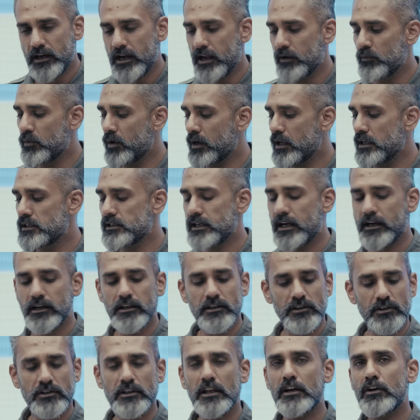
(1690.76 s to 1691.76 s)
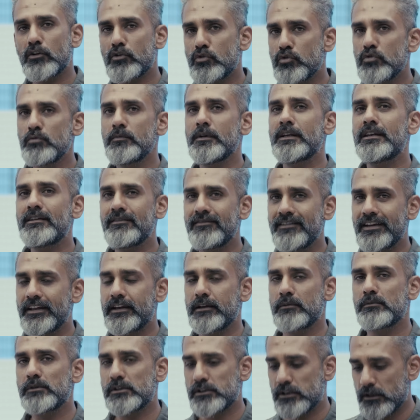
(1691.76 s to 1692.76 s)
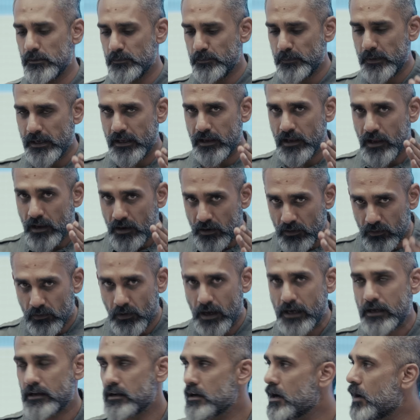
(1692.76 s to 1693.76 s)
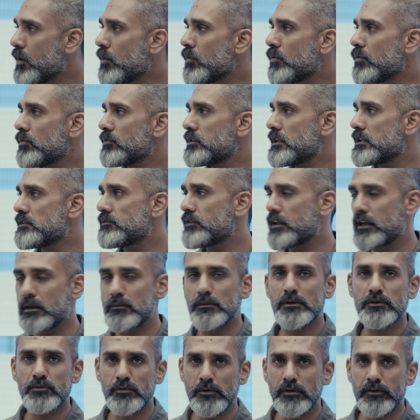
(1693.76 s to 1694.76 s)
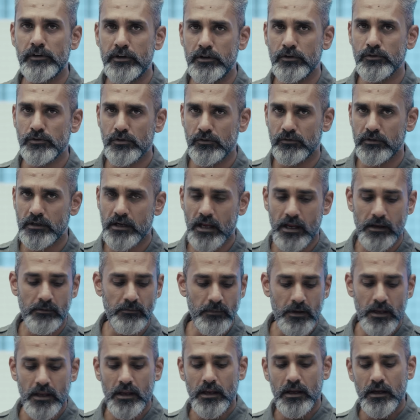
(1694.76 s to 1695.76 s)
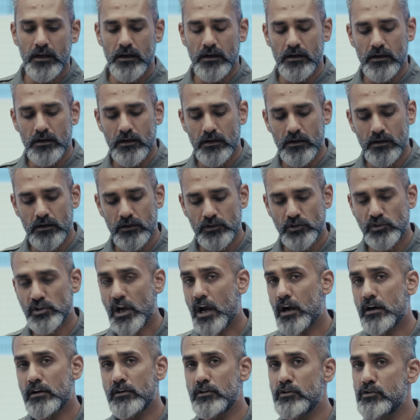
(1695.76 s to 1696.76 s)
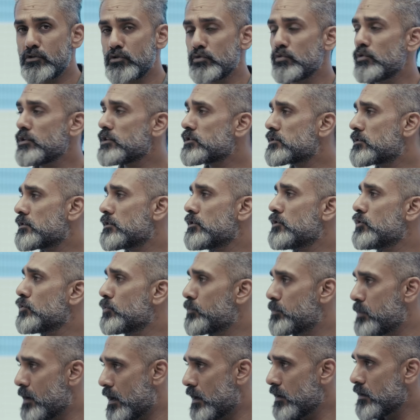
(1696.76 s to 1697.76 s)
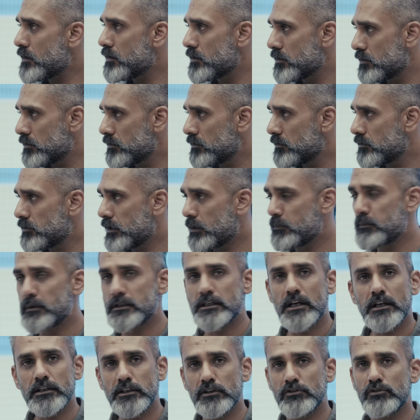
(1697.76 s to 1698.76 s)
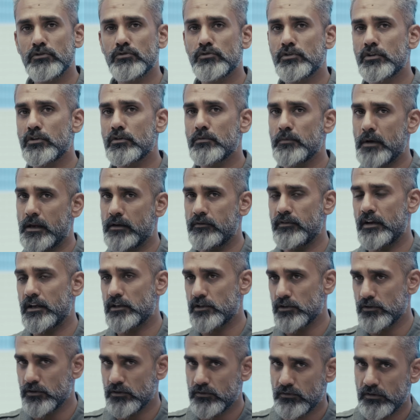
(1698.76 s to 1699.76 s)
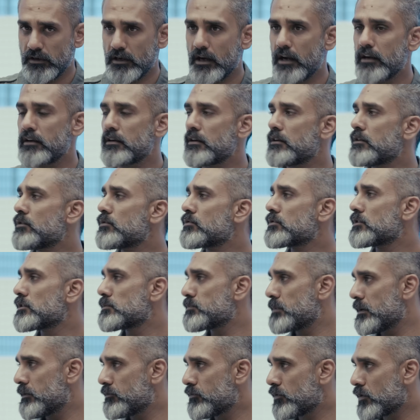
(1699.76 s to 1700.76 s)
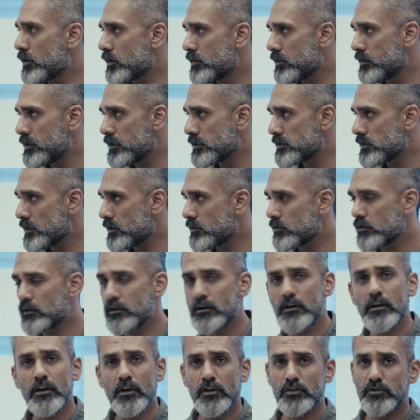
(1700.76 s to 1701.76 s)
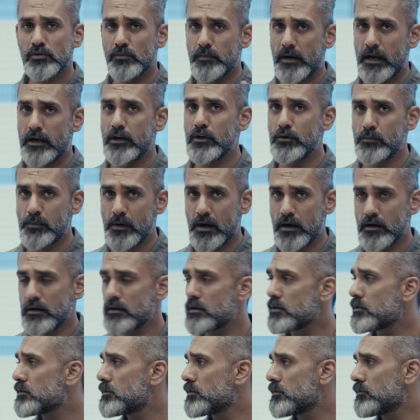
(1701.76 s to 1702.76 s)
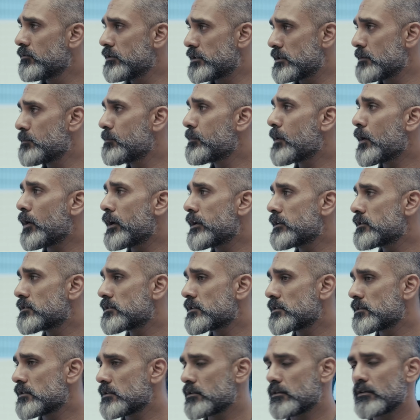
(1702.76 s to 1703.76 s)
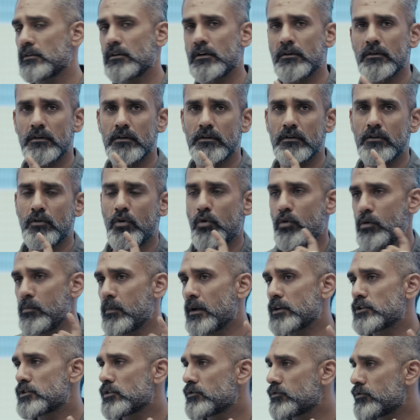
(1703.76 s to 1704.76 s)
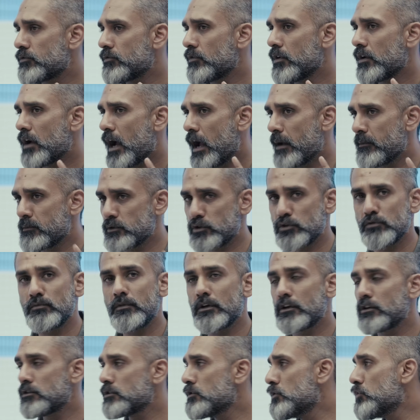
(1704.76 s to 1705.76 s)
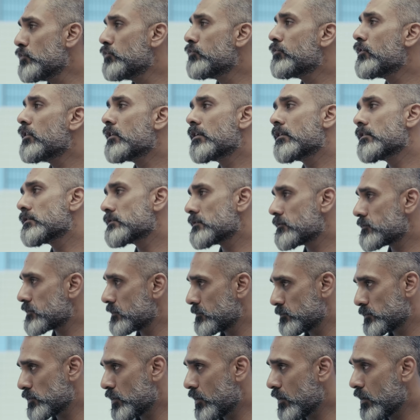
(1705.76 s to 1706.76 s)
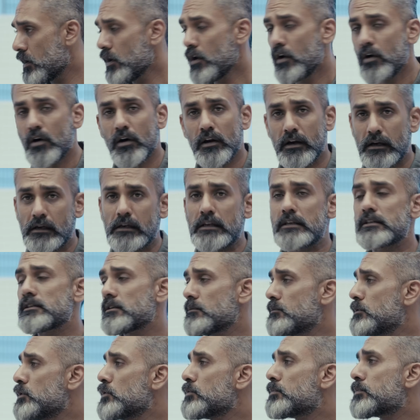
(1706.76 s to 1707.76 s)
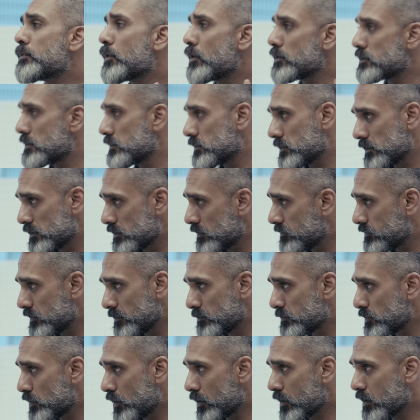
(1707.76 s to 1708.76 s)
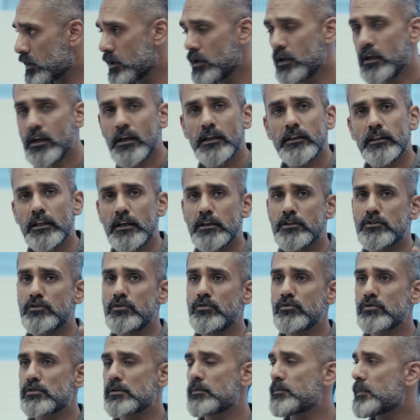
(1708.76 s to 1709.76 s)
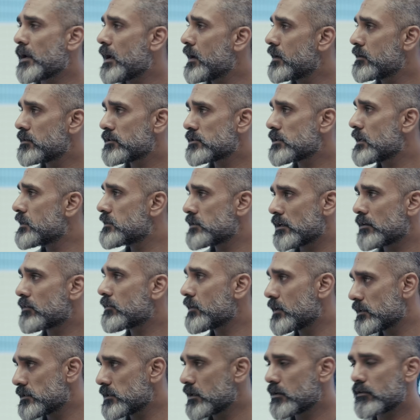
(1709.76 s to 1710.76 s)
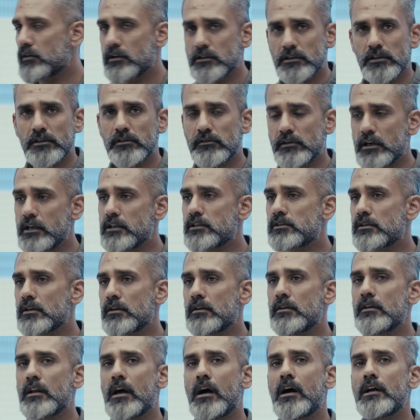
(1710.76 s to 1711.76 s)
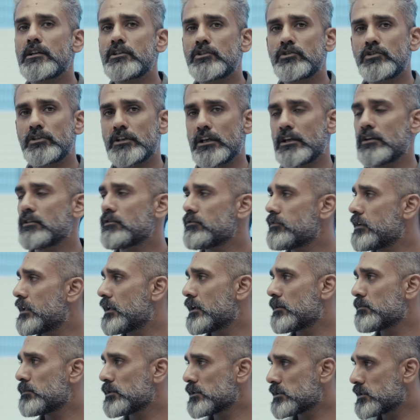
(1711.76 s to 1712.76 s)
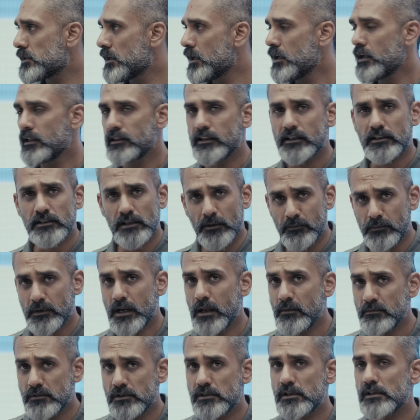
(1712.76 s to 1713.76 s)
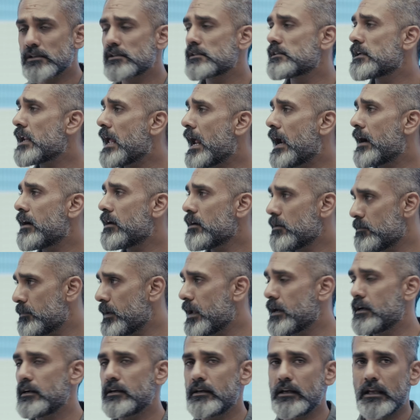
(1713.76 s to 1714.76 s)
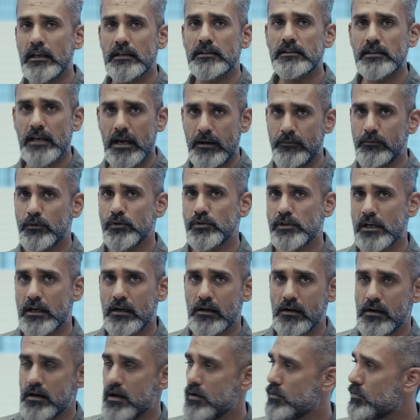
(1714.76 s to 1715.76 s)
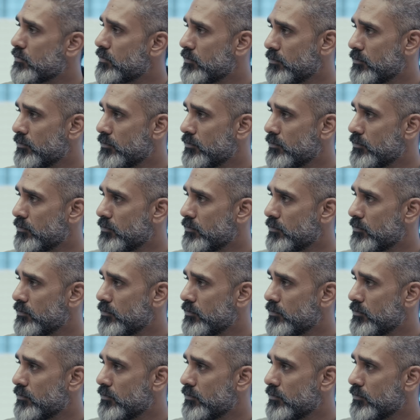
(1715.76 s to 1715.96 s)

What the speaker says: And what I said is, there are too many variables in play right now. These variables will reduce over time. Chakan 2 is the new plant that Bajaj is using to manufacture the 390 Duke, the Speed 400, etc. So brand new plant, which implies a whole bunch of, I'm assuming, new workers of some sort, or at least some new processes of some sort. There's new suppliers, etc., etc., etc. It's a large chain of variables that sometimes doesn't add up and it takes time to settle down.